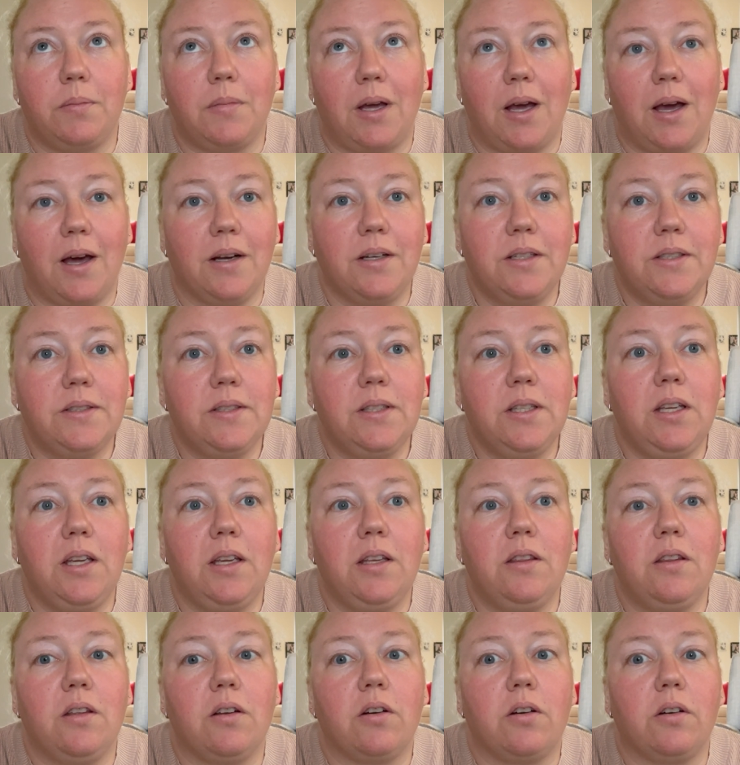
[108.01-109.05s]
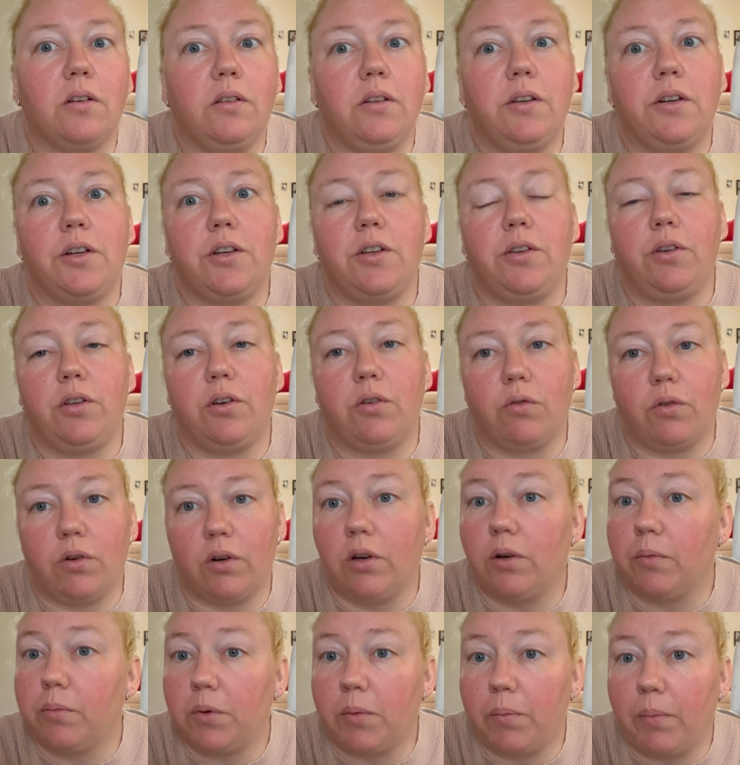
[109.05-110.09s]
Honestly, the earlier you can
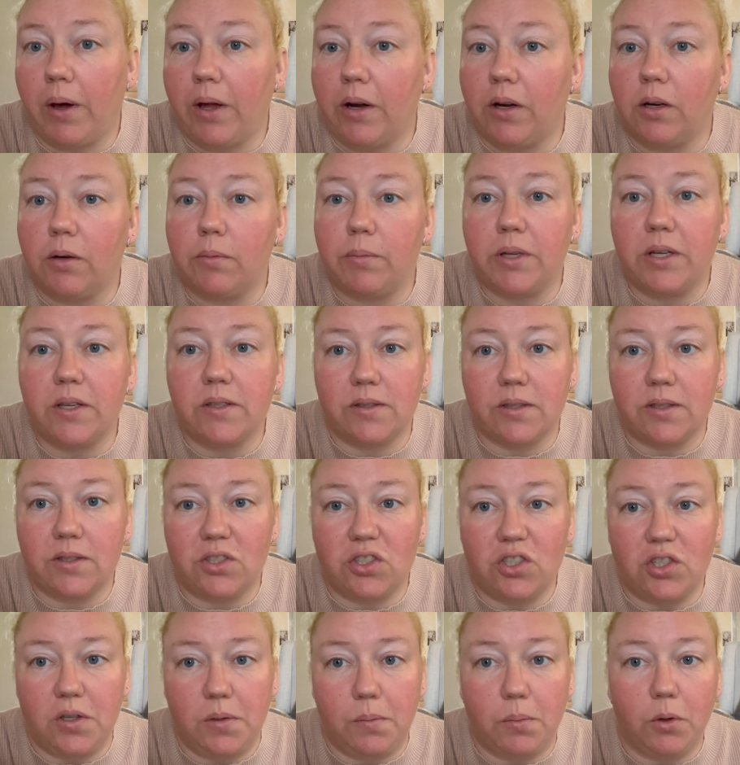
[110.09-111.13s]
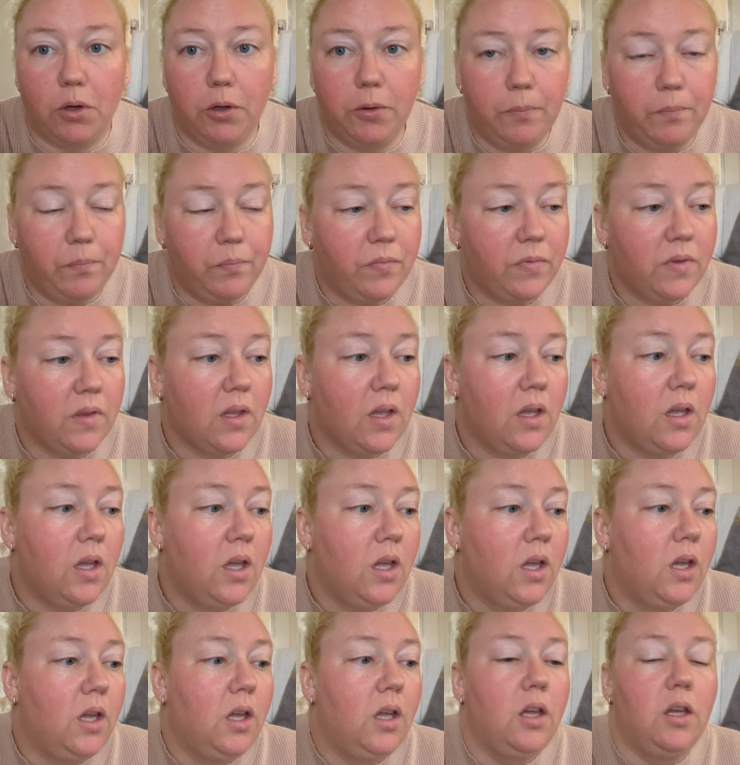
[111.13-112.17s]
order them, the better, because it's cheaper.
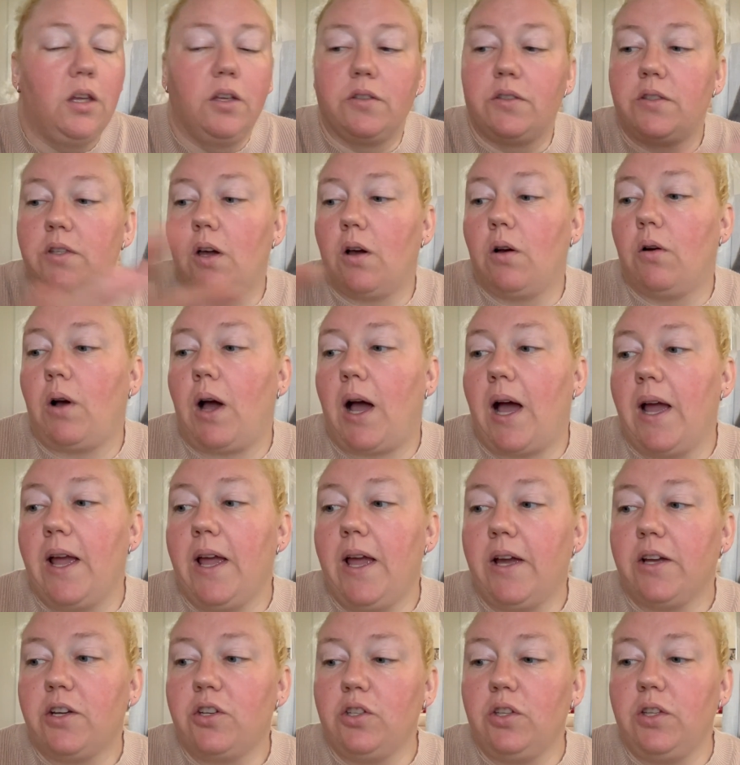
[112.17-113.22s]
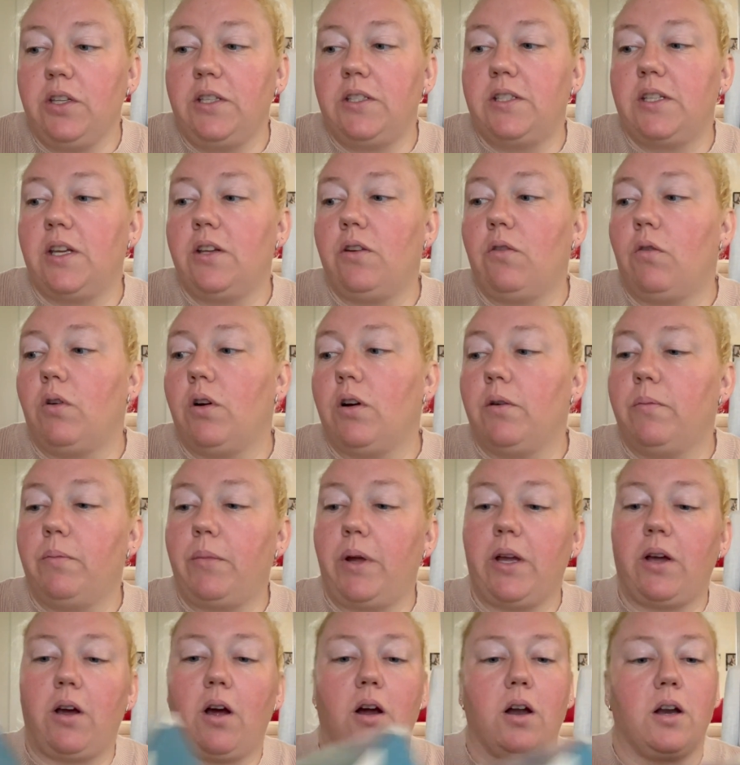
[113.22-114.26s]
So I actually did order
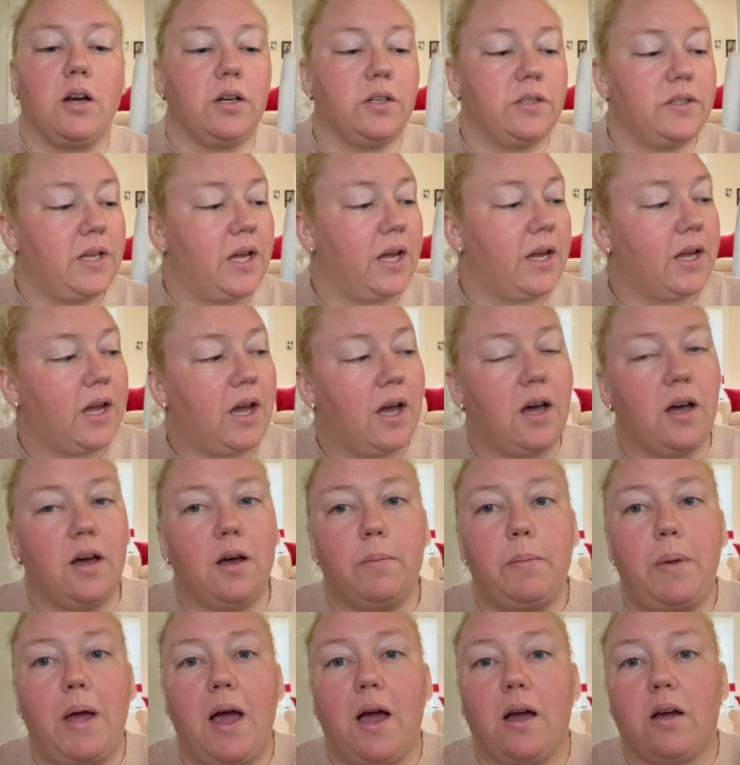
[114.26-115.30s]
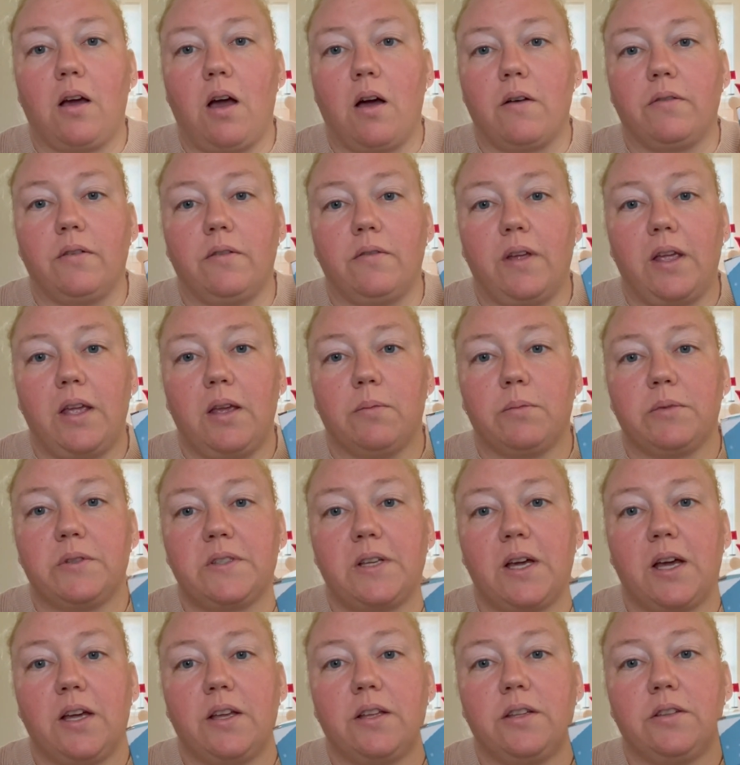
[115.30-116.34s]
my cards. I got a pack off of
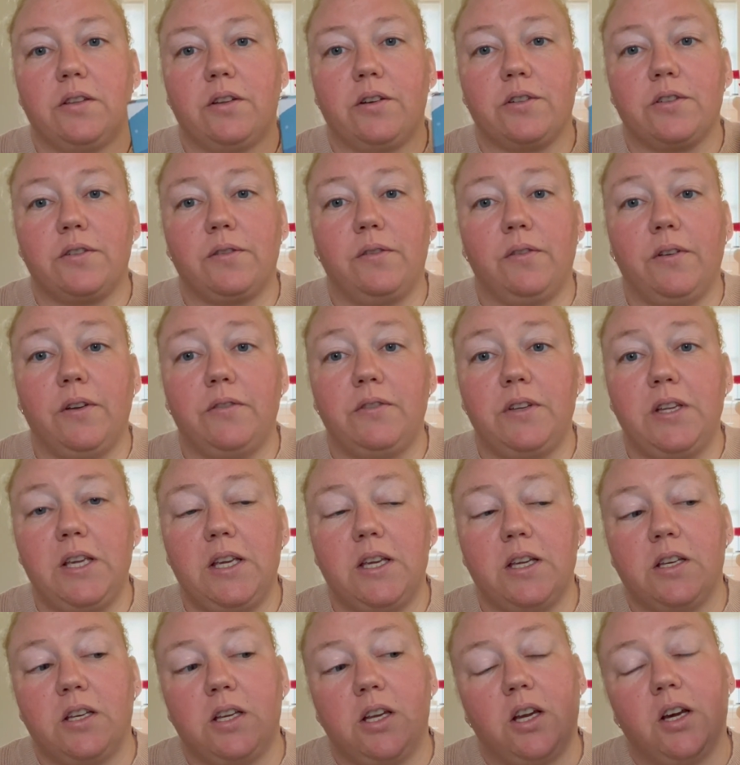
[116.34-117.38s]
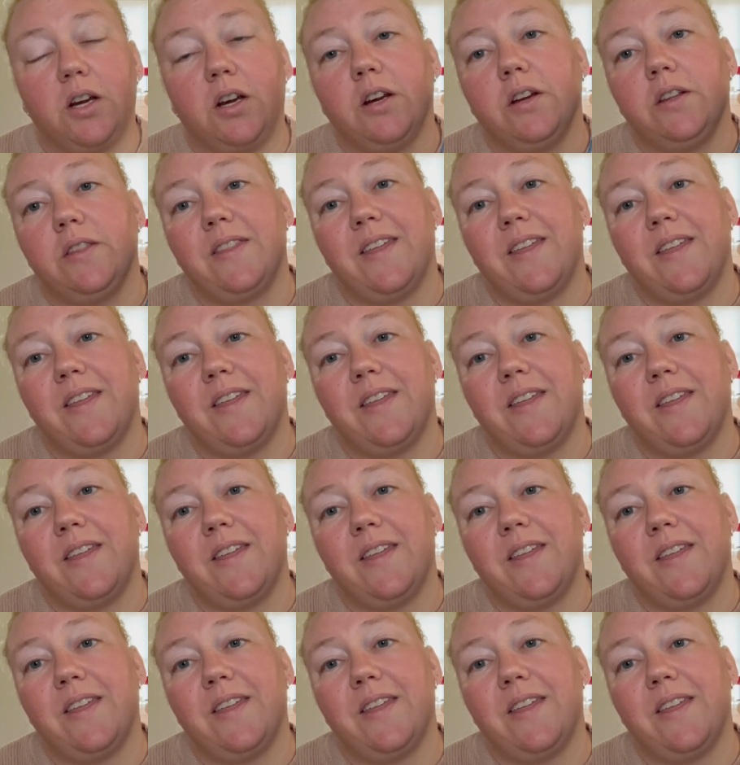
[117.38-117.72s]
Amazon. There's 50 in here.